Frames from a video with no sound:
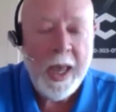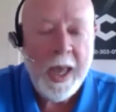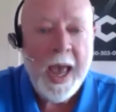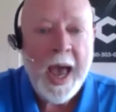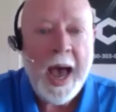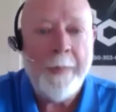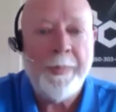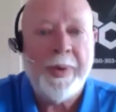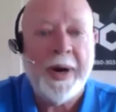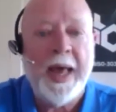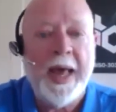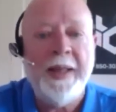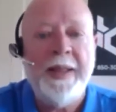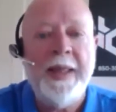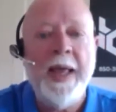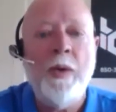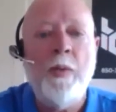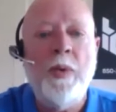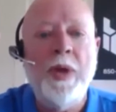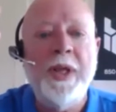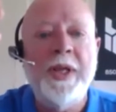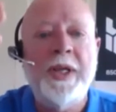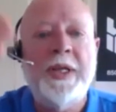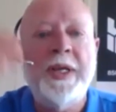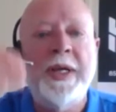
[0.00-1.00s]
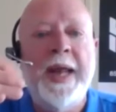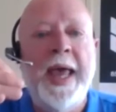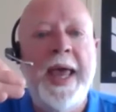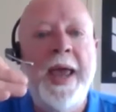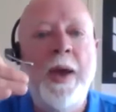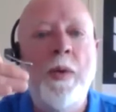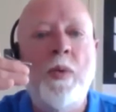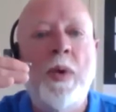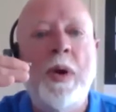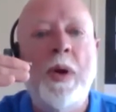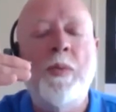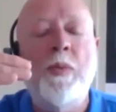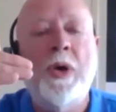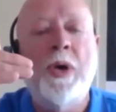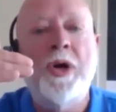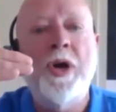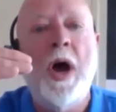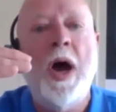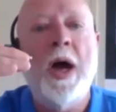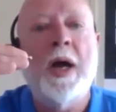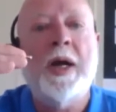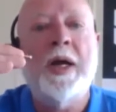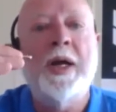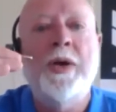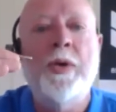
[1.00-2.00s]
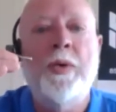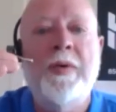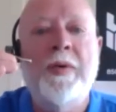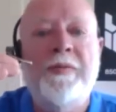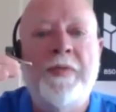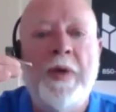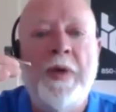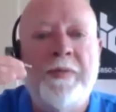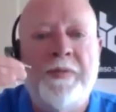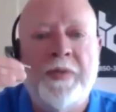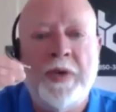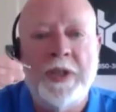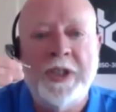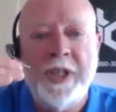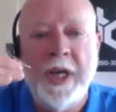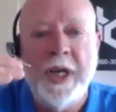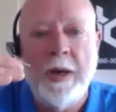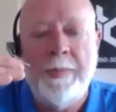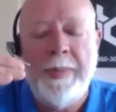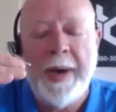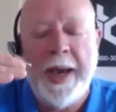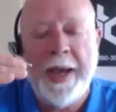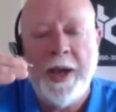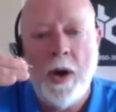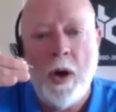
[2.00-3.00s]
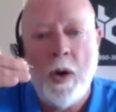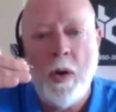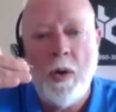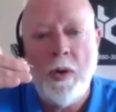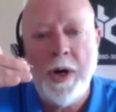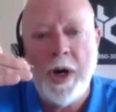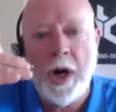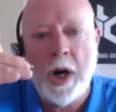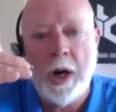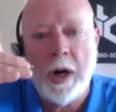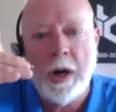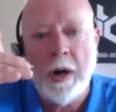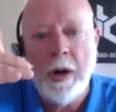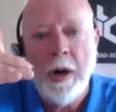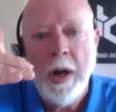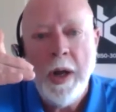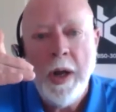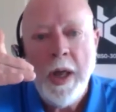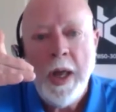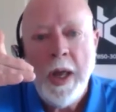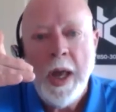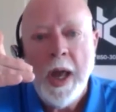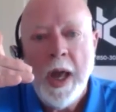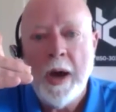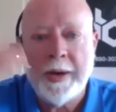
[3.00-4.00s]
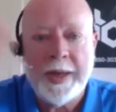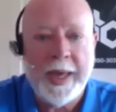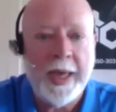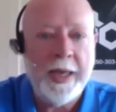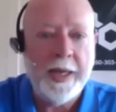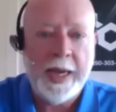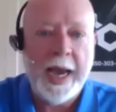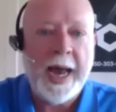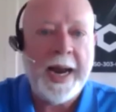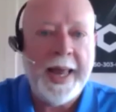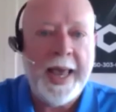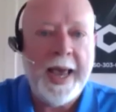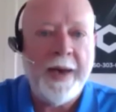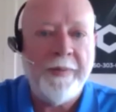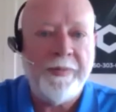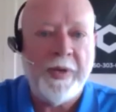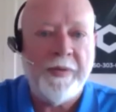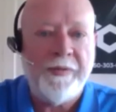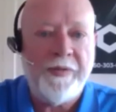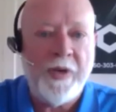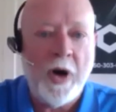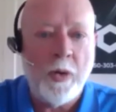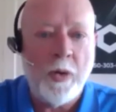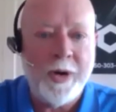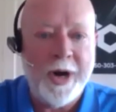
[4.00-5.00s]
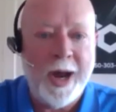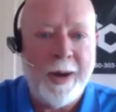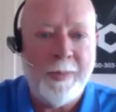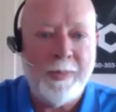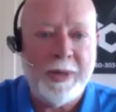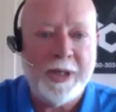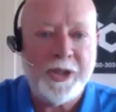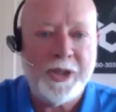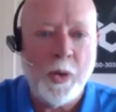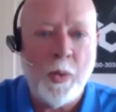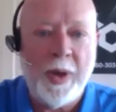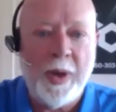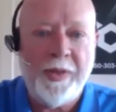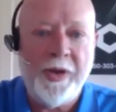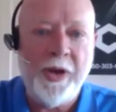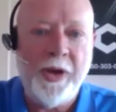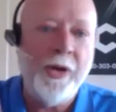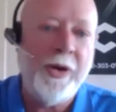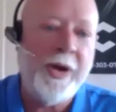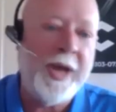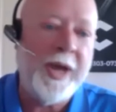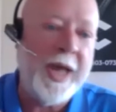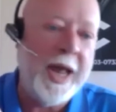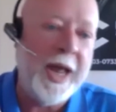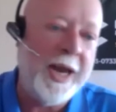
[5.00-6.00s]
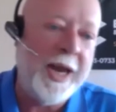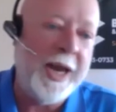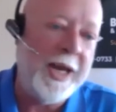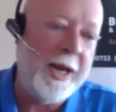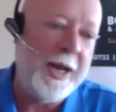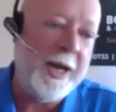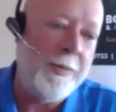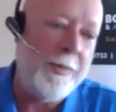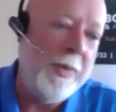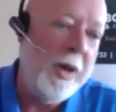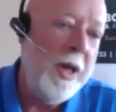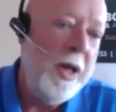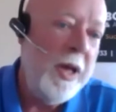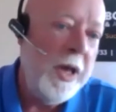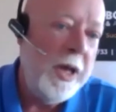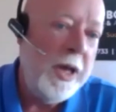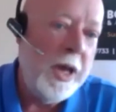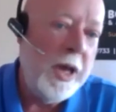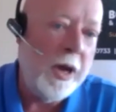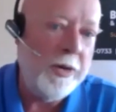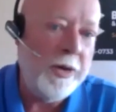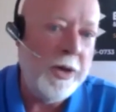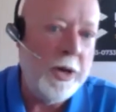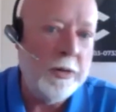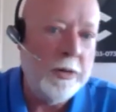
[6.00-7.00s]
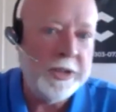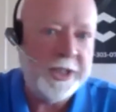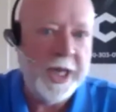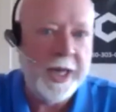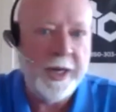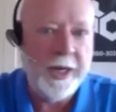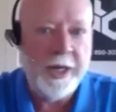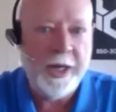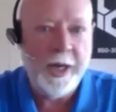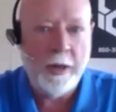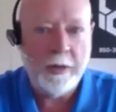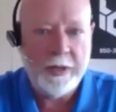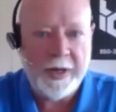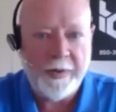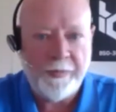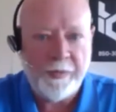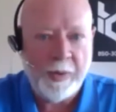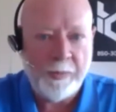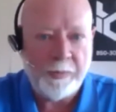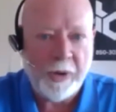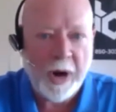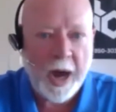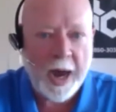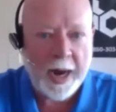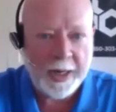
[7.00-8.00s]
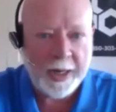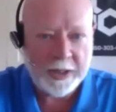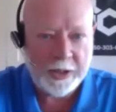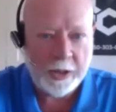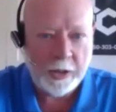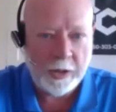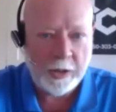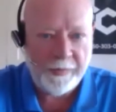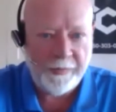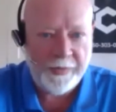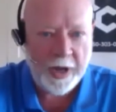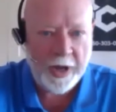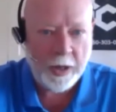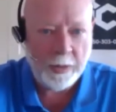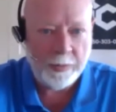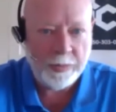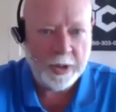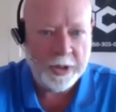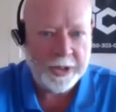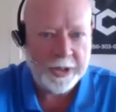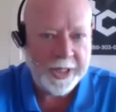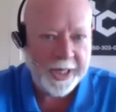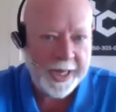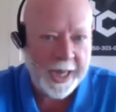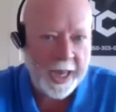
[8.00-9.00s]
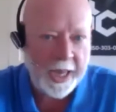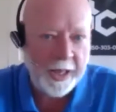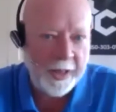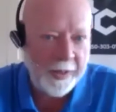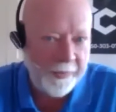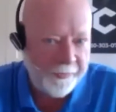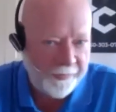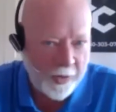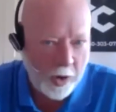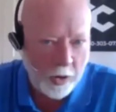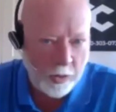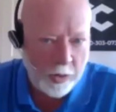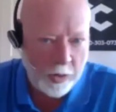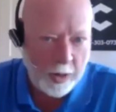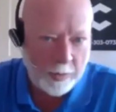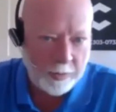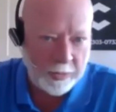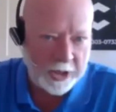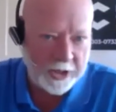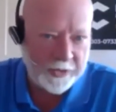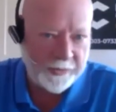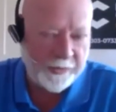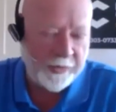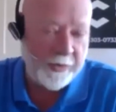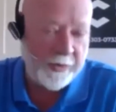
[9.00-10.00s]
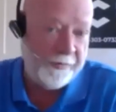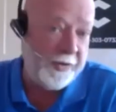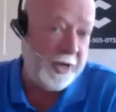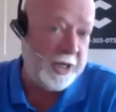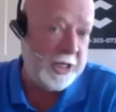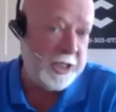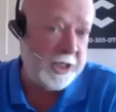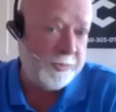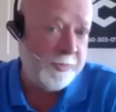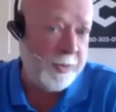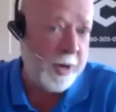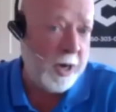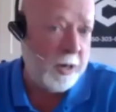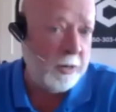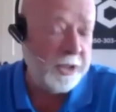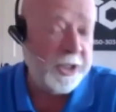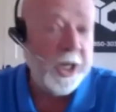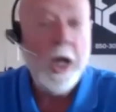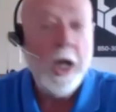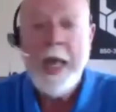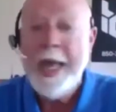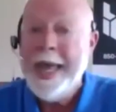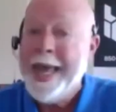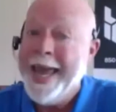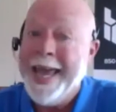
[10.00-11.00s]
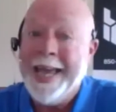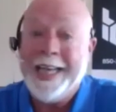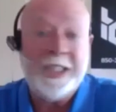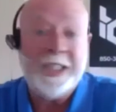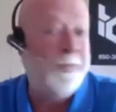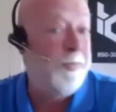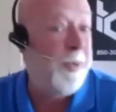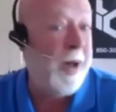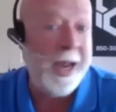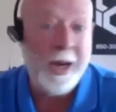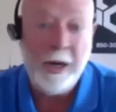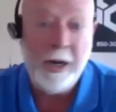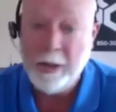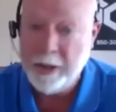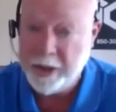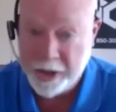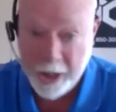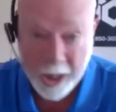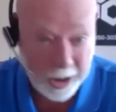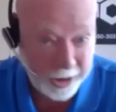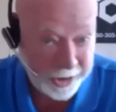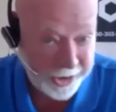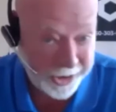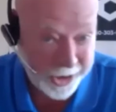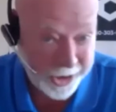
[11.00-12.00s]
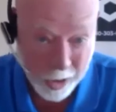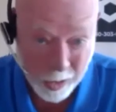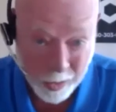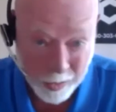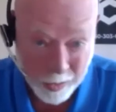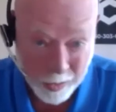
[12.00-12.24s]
But I think when we're talking to a for sale by owner, okay, you got to have the phone number. So whether you're getting them, using, different products that are available to get you the phone numbers for FSBOs, expireds also.